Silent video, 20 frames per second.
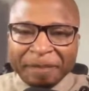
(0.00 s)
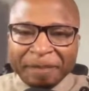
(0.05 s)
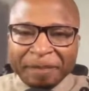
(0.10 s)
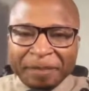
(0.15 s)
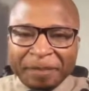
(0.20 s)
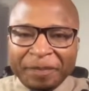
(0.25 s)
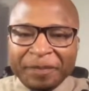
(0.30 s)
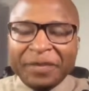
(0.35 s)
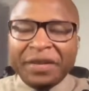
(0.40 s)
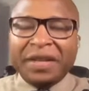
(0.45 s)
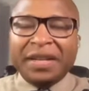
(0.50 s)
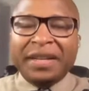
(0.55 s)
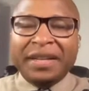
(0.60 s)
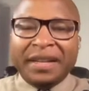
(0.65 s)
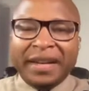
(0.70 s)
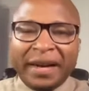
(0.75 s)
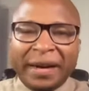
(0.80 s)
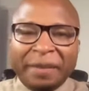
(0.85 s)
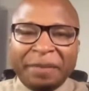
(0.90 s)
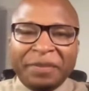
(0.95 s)
Mm hmm.
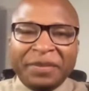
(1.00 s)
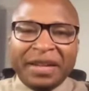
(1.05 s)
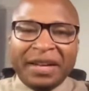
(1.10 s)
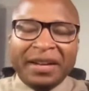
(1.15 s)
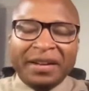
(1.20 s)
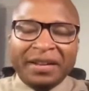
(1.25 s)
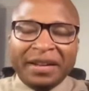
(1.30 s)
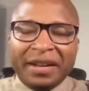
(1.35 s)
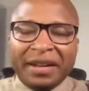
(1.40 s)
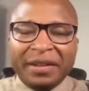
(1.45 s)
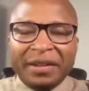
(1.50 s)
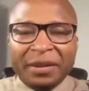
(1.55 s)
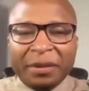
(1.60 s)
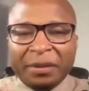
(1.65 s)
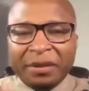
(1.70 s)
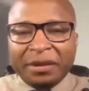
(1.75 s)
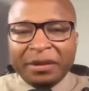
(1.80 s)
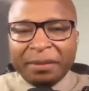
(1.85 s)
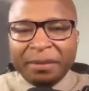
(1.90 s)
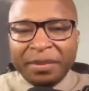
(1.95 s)
Yeah, yeah, yeah.
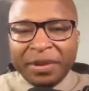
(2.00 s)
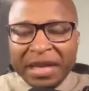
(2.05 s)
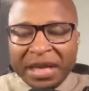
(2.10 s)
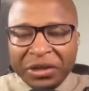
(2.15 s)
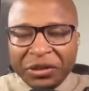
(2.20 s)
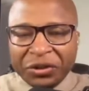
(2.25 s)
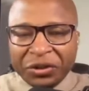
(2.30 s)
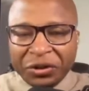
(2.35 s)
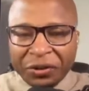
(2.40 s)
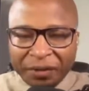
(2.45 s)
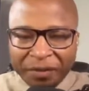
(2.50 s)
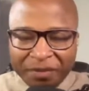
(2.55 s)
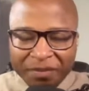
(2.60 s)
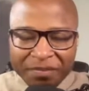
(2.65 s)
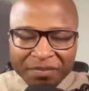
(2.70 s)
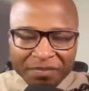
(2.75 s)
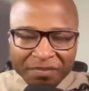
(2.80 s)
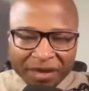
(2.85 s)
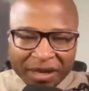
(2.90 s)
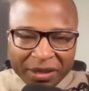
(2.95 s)
The, the picture
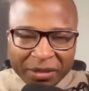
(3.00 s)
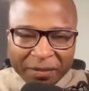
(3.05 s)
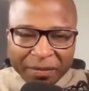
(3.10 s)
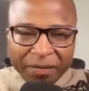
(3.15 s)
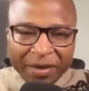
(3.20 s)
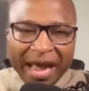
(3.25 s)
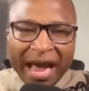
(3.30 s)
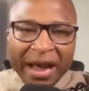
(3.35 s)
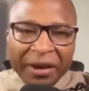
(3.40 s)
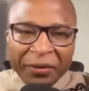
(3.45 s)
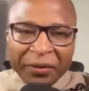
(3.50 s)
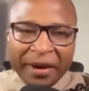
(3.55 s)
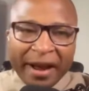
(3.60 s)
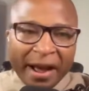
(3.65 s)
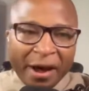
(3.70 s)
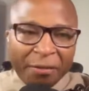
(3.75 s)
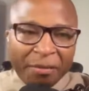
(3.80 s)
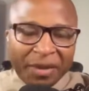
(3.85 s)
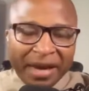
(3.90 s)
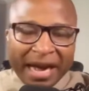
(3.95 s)
in the
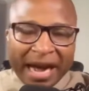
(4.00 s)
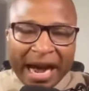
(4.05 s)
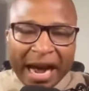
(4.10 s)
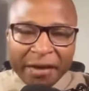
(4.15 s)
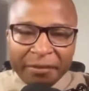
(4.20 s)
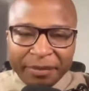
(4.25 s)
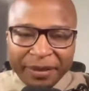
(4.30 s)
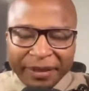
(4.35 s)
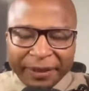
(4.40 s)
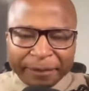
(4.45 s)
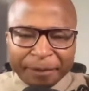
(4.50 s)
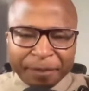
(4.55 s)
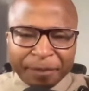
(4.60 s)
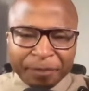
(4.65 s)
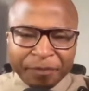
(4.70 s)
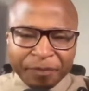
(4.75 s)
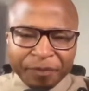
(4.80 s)
background behind me,